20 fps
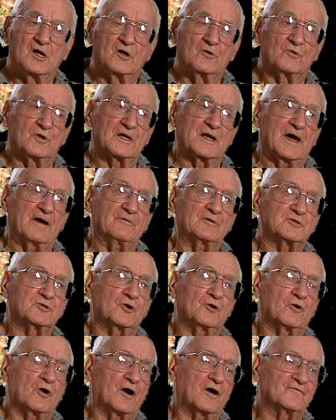Well, I would
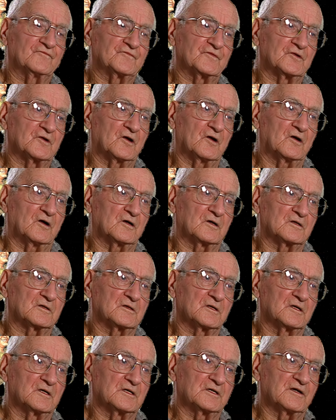go off and on,
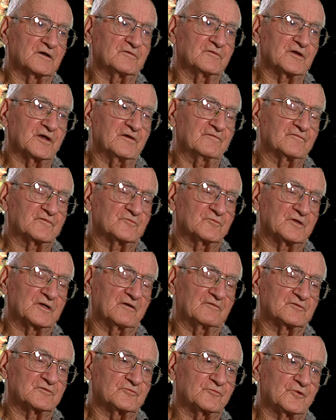even when
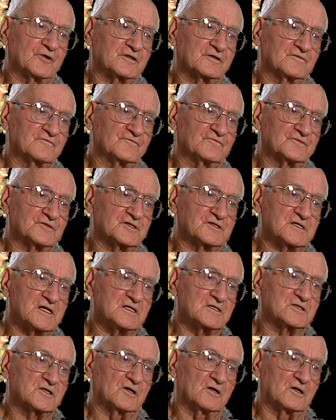I was working for
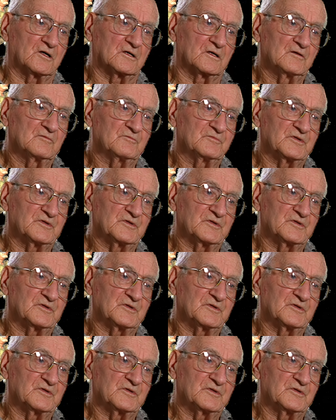Centaur.